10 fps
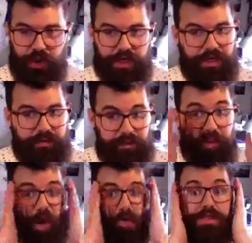are going to be
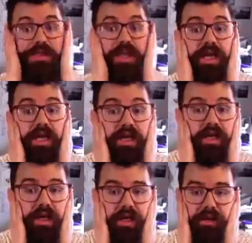posting
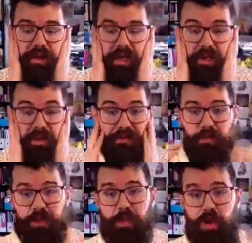anything, you
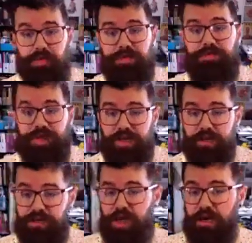want to post
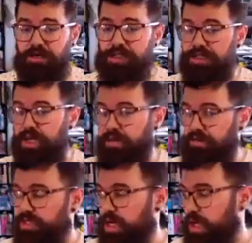videos of
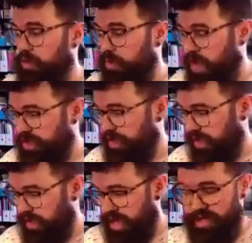yourselves
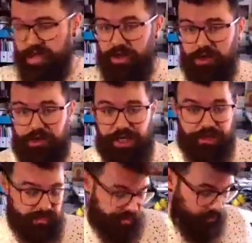watching, I can go check
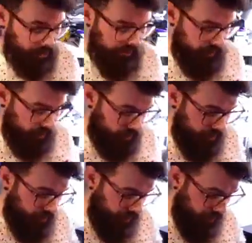this out later.
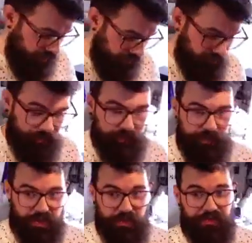
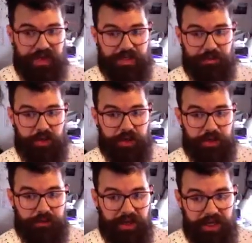So the Facebook
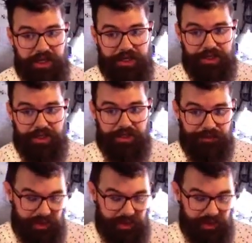page is B